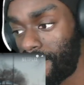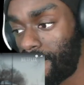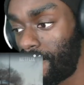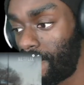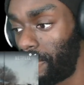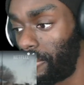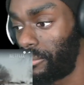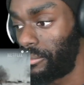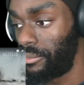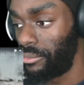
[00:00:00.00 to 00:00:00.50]
I
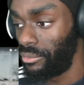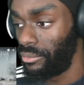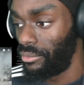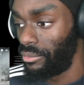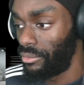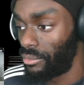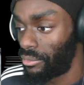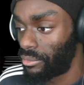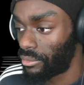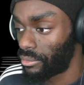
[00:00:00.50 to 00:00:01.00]
finally
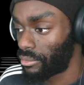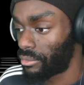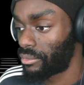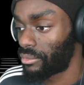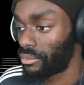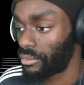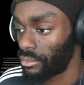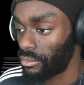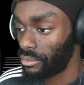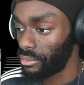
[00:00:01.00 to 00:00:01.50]

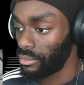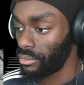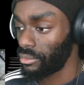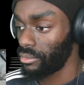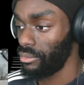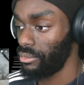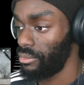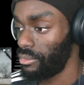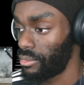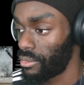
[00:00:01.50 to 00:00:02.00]
understand why George
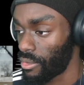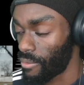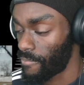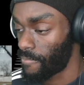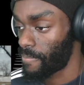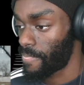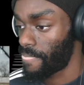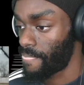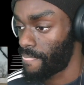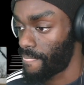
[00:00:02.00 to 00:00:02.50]
is
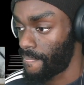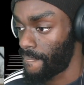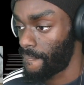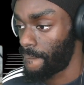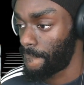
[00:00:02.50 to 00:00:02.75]
always running.